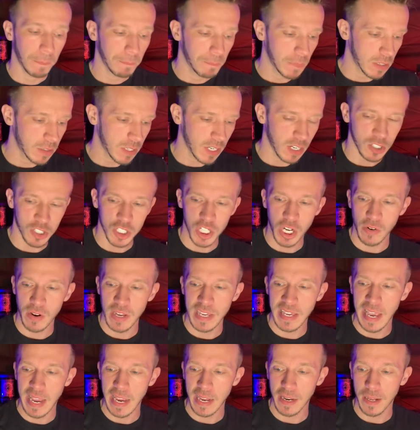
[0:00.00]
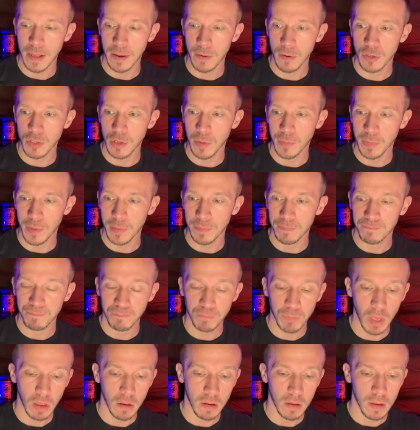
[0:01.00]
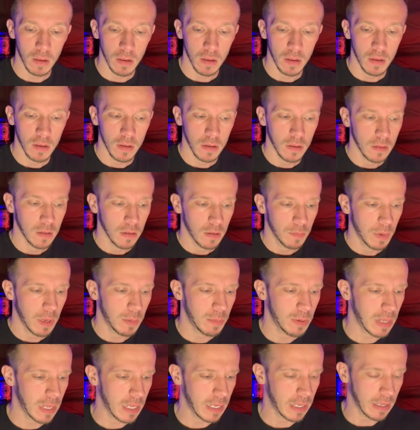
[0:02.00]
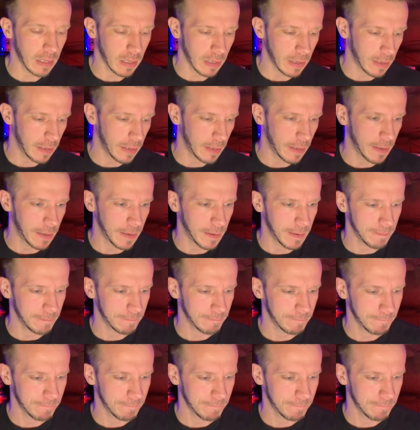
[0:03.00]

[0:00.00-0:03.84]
It's like a cherry candy or something. Maybe like a